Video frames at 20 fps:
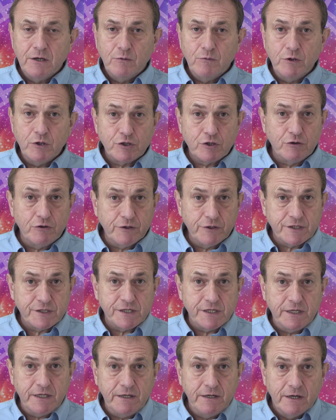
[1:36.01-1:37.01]
which could
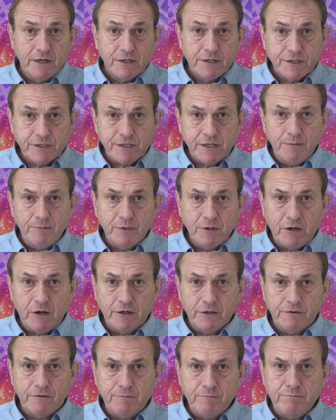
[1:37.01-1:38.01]
see some
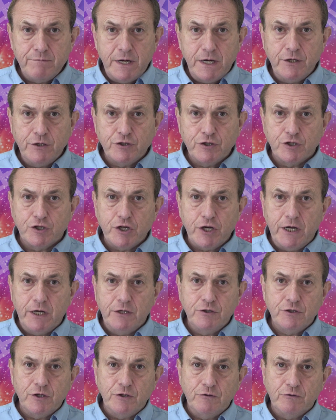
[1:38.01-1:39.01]
kind of major
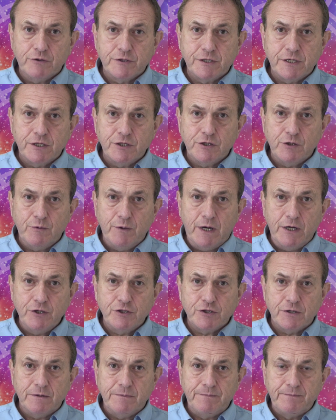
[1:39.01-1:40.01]
change in your
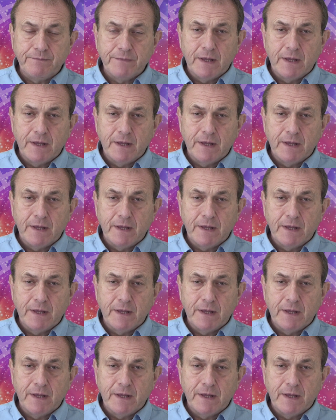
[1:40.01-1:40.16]
situation.